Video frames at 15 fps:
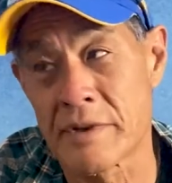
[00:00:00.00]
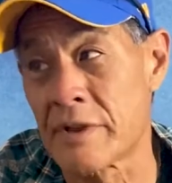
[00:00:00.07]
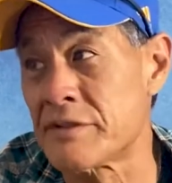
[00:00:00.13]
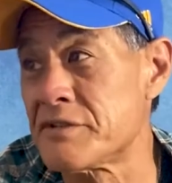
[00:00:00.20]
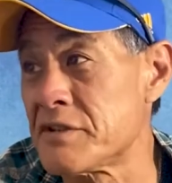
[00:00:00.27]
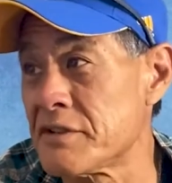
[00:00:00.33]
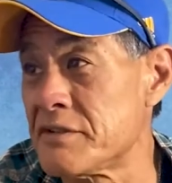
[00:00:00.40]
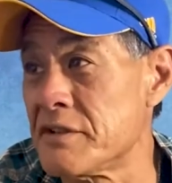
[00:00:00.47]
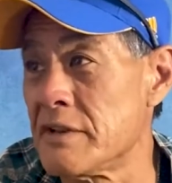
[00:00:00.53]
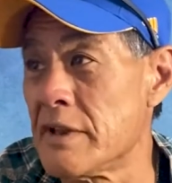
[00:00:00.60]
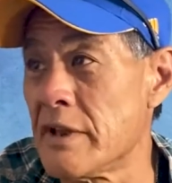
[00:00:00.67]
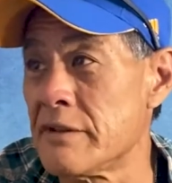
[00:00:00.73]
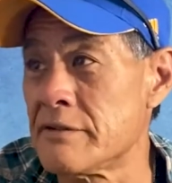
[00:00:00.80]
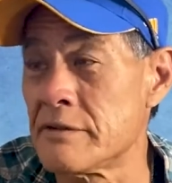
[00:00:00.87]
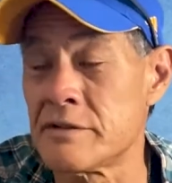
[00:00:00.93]
that 60
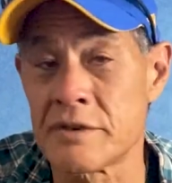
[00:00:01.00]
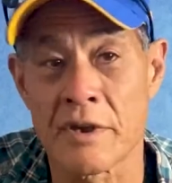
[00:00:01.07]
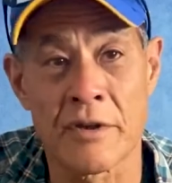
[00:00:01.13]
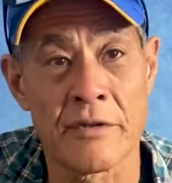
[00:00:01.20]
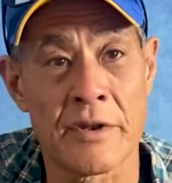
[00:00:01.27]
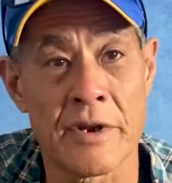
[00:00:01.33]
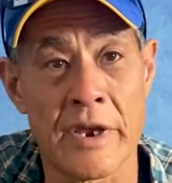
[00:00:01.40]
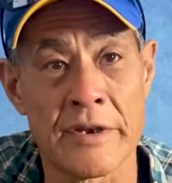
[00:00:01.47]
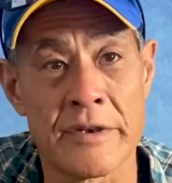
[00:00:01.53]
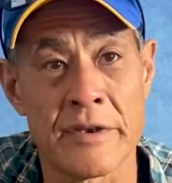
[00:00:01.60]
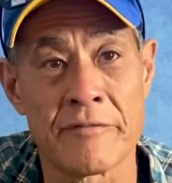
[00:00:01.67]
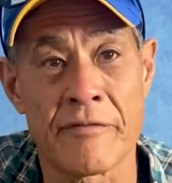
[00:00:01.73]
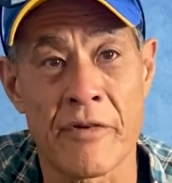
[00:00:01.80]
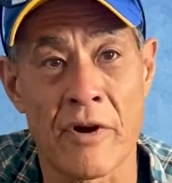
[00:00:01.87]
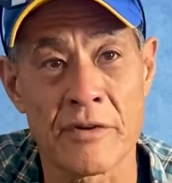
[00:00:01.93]
days in jail that I
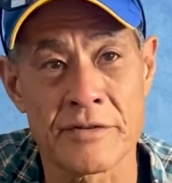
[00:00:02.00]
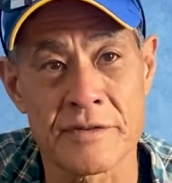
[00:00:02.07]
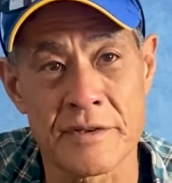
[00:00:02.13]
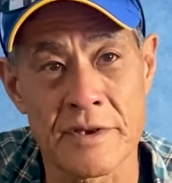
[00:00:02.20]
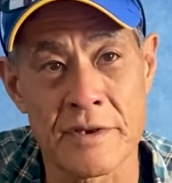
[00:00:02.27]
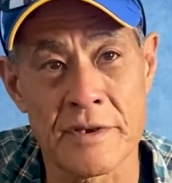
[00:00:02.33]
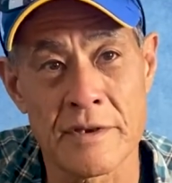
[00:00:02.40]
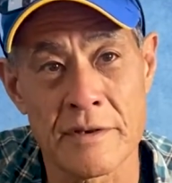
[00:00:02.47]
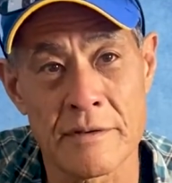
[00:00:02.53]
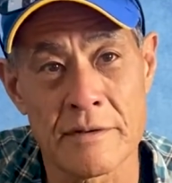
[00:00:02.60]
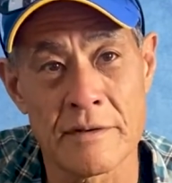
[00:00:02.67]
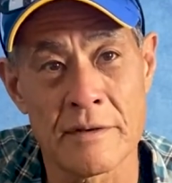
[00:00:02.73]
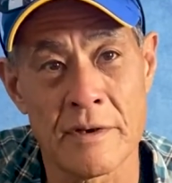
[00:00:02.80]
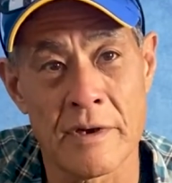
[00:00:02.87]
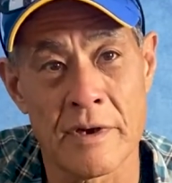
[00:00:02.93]
did falsely.
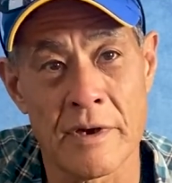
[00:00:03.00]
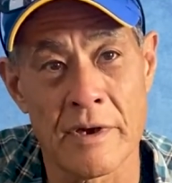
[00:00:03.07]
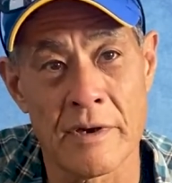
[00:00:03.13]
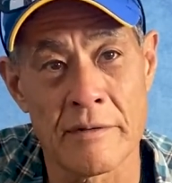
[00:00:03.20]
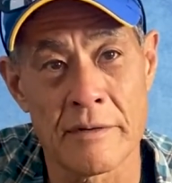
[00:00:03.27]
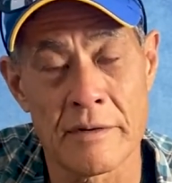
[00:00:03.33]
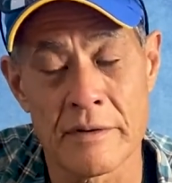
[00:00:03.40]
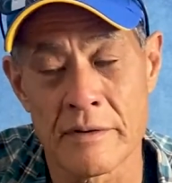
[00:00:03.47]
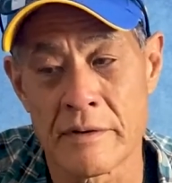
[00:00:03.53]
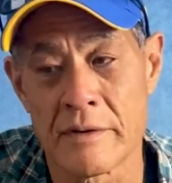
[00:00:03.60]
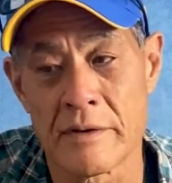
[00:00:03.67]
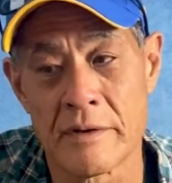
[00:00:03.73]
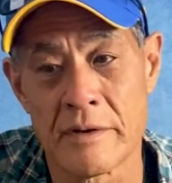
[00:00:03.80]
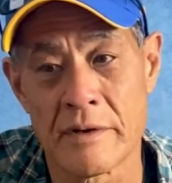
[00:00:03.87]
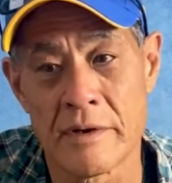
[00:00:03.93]

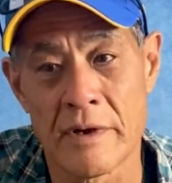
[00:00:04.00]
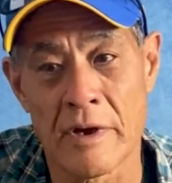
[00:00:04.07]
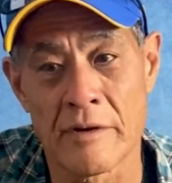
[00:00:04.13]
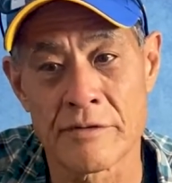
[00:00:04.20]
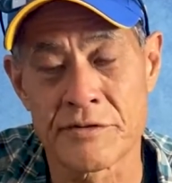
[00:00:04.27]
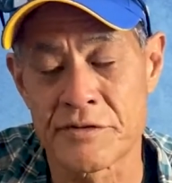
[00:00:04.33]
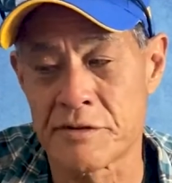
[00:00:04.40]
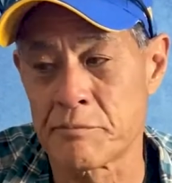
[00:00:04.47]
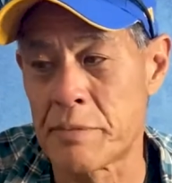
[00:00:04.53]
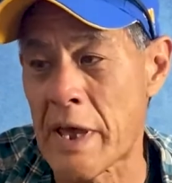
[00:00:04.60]
Some